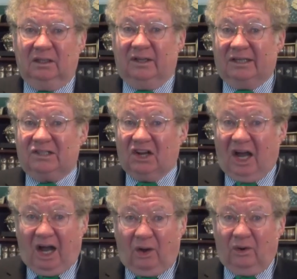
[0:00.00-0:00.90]
The
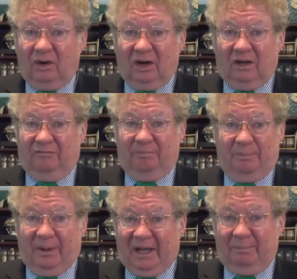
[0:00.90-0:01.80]
Tower
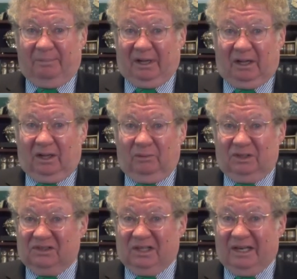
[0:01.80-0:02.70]
of Babel
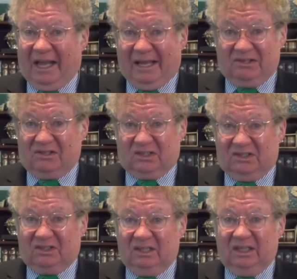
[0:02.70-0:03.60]
was, in
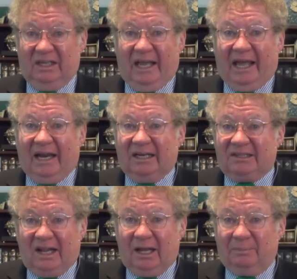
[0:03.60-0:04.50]
essence, an
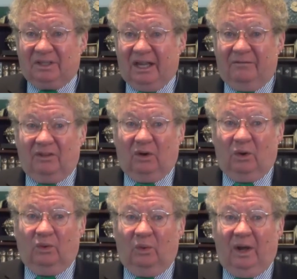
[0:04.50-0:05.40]
attempt to have their
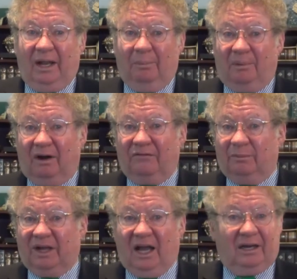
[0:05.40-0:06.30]
own way apart
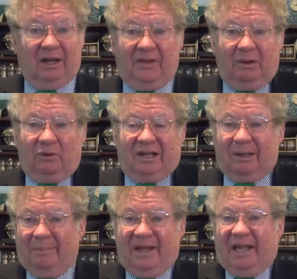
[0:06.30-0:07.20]
from God. Now, they were
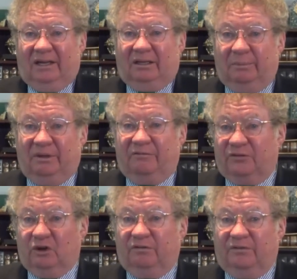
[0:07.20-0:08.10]
commanded to be
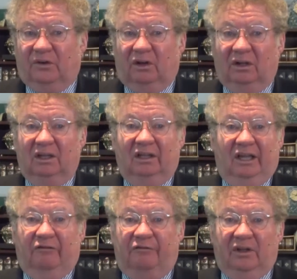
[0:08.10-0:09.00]
fruitful
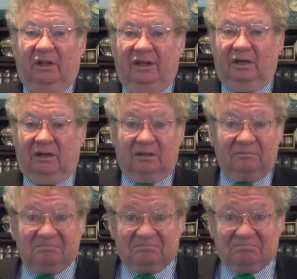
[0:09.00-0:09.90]
and fill the earth.
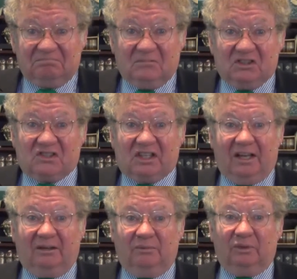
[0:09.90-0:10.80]

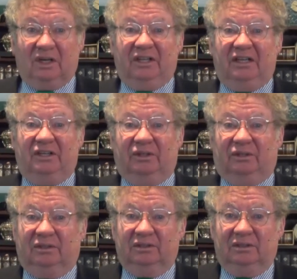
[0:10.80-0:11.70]
Instead, what did they do?